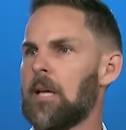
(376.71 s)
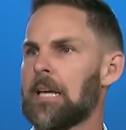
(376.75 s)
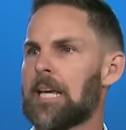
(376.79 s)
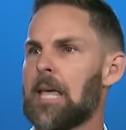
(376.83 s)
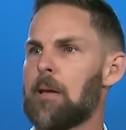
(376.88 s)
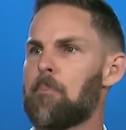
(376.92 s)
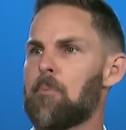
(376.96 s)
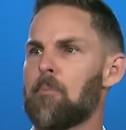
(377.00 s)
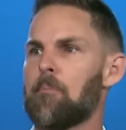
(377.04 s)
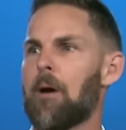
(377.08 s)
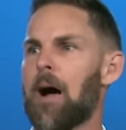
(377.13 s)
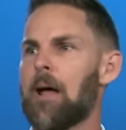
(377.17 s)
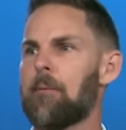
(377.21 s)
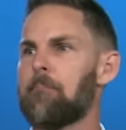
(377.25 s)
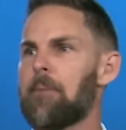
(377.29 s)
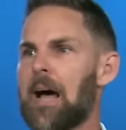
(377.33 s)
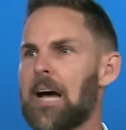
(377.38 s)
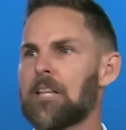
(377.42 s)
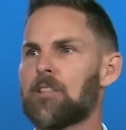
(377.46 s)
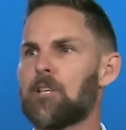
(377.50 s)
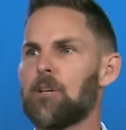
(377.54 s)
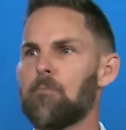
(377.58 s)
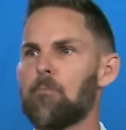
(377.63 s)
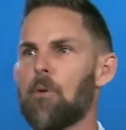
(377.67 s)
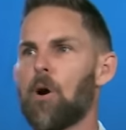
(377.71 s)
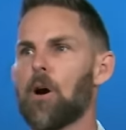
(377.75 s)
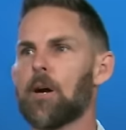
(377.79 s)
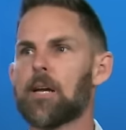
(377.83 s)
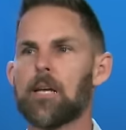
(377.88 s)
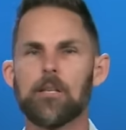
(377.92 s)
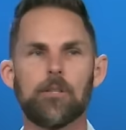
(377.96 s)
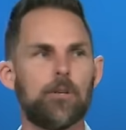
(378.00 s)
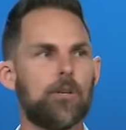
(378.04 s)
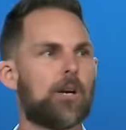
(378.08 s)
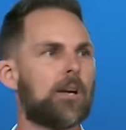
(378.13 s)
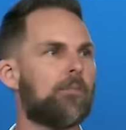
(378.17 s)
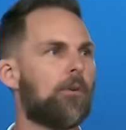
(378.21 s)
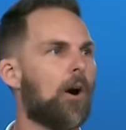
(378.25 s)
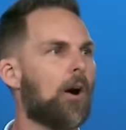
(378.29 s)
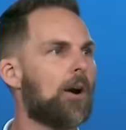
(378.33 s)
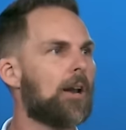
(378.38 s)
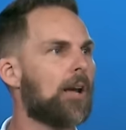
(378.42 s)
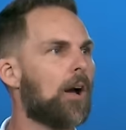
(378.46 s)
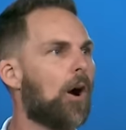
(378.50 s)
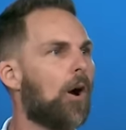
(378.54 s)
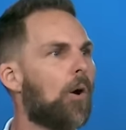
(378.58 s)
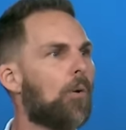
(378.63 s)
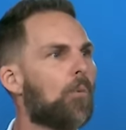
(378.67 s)
Keep in mind, Matthew, Mark, and Luke have
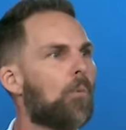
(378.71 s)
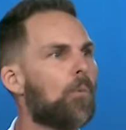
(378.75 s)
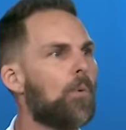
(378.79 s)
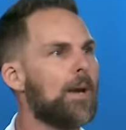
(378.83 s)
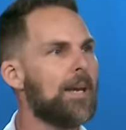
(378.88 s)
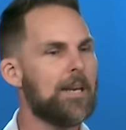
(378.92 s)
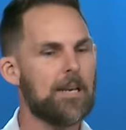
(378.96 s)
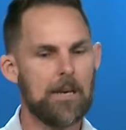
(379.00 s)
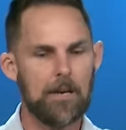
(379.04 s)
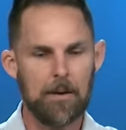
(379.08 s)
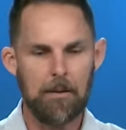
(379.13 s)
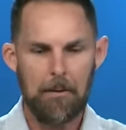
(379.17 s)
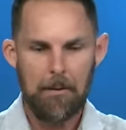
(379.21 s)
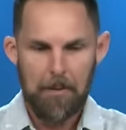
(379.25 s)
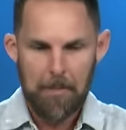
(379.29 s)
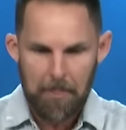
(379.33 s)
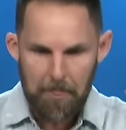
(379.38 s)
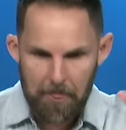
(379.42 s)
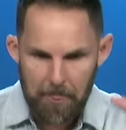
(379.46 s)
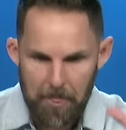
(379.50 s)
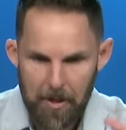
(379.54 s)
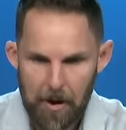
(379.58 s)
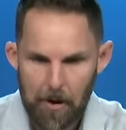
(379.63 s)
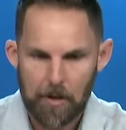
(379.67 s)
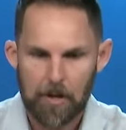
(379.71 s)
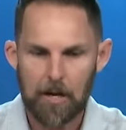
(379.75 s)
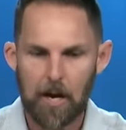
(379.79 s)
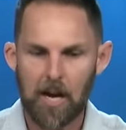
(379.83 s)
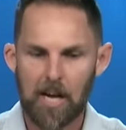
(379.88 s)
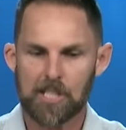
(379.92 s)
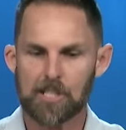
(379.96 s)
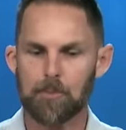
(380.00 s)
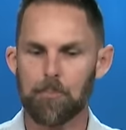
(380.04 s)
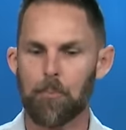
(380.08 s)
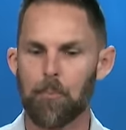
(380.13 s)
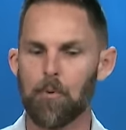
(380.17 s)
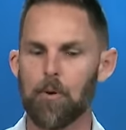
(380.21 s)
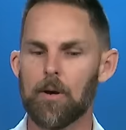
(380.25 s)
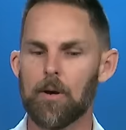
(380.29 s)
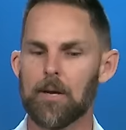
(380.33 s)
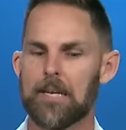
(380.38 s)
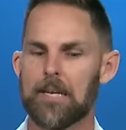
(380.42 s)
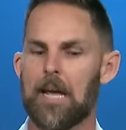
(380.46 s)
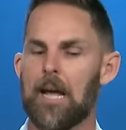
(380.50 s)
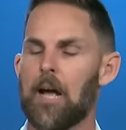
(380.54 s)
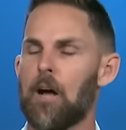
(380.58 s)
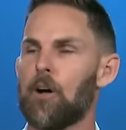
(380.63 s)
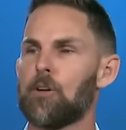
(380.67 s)
already all written their gospel
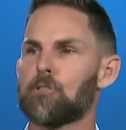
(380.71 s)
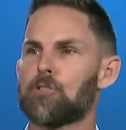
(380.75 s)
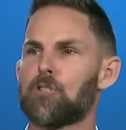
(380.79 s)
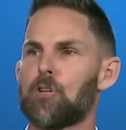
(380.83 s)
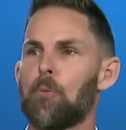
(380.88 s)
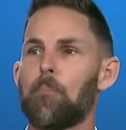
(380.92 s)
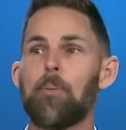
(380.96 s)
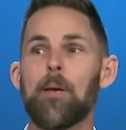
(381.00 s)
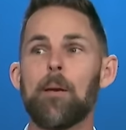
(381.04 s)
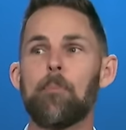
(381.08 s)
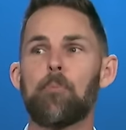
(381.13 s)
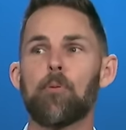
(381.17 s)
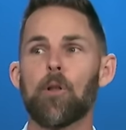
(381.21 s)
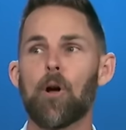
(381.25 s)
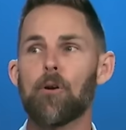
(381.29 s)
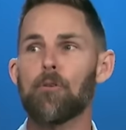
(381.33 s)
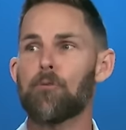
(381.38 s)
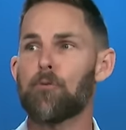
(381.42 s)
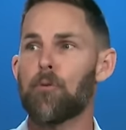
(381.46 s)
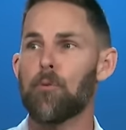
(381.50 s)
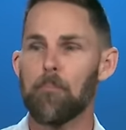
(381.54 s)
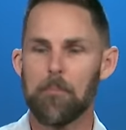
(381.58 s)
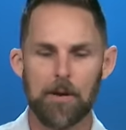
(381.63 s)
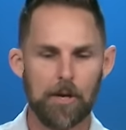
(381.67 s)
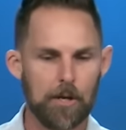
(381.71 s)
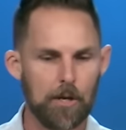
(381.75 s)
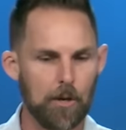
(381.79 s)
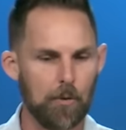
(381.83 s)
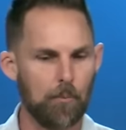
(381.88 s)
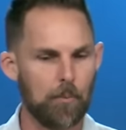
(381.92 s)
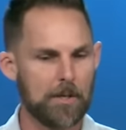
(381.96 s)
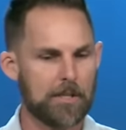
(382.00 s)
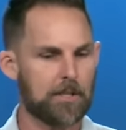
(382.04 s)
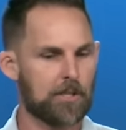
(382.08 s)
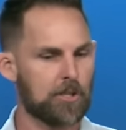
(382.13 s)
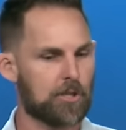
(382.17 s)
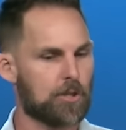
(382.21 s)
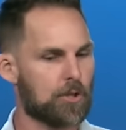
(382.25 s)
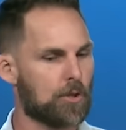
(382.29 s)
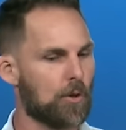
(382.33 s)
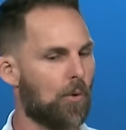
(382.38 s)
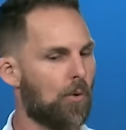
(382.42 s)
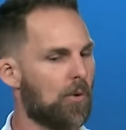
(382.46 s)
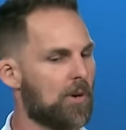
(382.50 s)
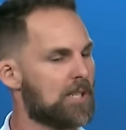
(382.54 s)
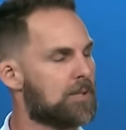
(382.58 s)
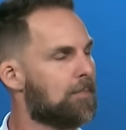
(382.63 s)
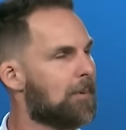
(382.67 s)
accounts. So people are familiar with the
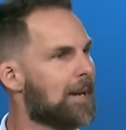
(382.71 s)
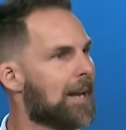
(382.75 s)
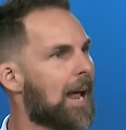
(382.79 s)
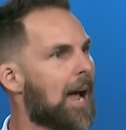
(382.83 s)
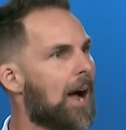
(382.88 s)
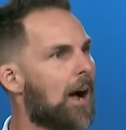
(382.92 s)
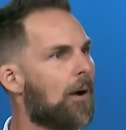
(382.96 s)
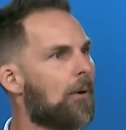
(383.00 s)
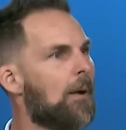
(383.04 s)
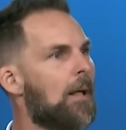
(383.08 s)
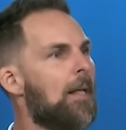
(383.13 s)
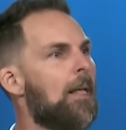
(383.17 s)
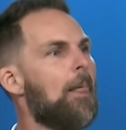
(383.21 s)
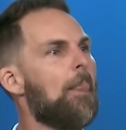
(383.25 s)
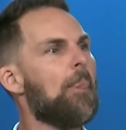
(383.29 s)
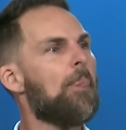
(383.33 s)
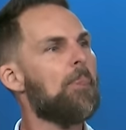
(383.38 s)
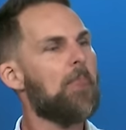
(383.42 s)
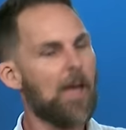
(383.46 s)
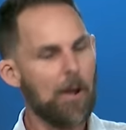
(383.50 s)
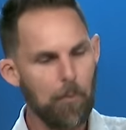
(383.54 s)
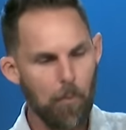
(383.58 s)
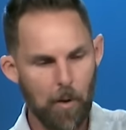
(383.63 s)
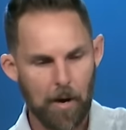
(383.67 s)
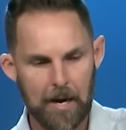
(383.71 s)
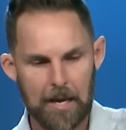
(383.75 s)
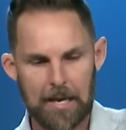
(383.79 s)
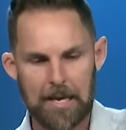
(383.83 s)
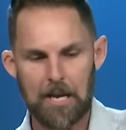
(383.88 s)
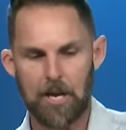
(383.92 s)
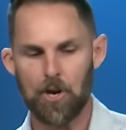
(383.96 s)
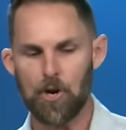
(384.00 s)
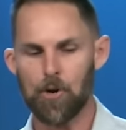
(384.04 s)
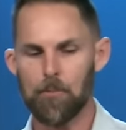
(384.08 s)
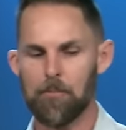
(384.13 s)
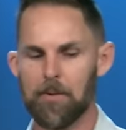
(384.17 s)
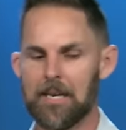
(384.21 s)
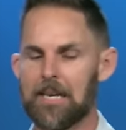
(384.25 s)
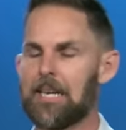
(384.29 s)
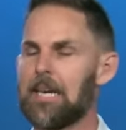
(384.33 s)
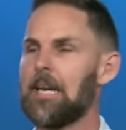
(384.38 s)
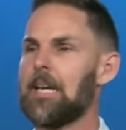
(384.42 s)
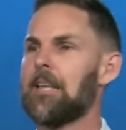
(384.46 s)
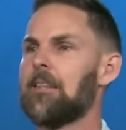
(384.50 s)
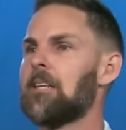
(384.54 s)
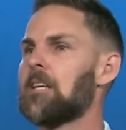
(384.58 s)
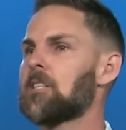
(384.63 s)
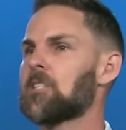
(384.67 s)
stories, but now they want to hear them
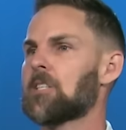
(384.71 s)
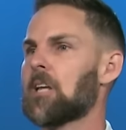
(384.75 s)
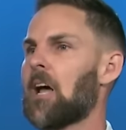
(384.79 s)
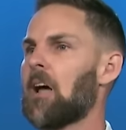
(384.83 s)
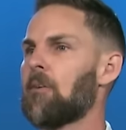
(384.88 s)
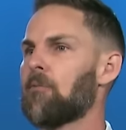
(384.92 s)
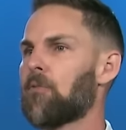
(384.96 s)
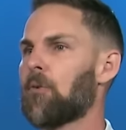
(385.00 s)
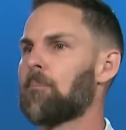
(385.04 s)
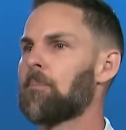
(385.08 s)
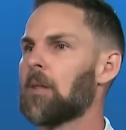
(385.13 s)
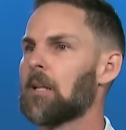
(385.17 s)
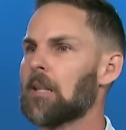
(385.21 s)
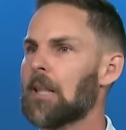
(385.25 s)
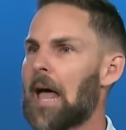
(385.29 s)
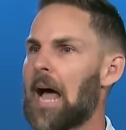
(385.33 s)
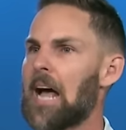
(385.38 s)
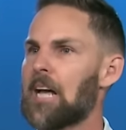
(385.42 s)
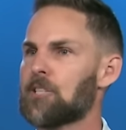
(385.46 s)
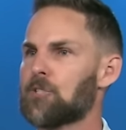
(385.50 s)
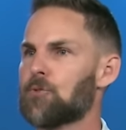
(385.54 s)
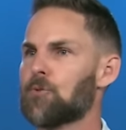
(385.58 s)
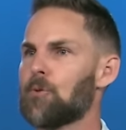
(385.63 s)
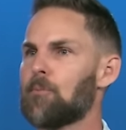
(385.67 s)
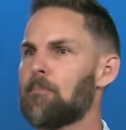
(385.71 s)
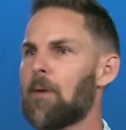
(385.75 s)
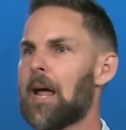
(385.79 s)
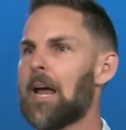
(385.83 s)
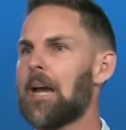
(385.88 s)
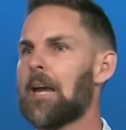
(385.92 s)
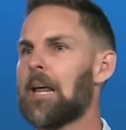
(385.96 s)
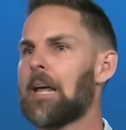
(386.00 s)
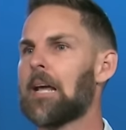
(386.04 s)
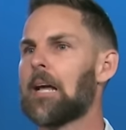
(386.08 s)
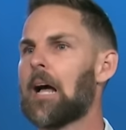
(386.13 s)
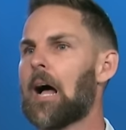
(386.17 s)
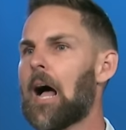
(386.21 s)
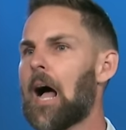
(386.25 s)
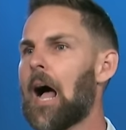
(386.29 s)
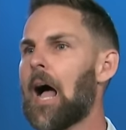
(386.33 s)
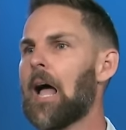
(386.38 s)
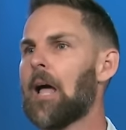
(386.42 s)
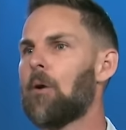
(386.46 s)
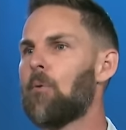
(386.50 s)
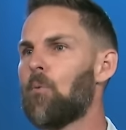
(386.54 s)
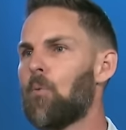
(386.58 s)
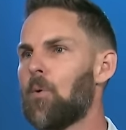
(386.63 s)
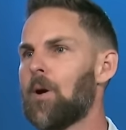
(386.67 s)
again, this time from the last remaining
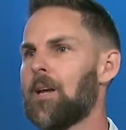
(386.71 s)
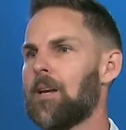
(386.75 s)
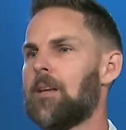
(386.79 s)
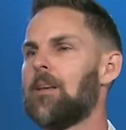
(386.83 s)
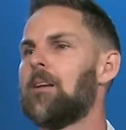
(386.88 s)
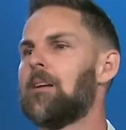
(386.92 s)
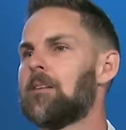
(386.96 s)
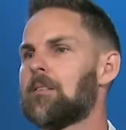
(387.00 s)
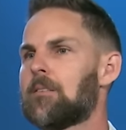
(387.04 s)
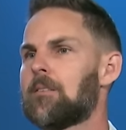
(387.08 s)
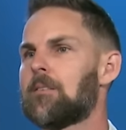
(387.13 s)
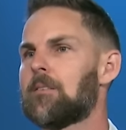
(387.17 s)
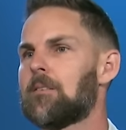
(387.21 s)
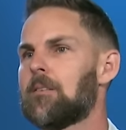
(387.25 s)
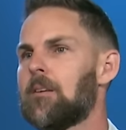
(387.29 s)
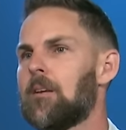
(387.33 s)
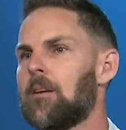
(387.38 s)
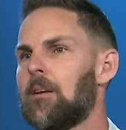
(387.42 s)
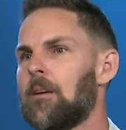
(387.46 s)
eyewitness.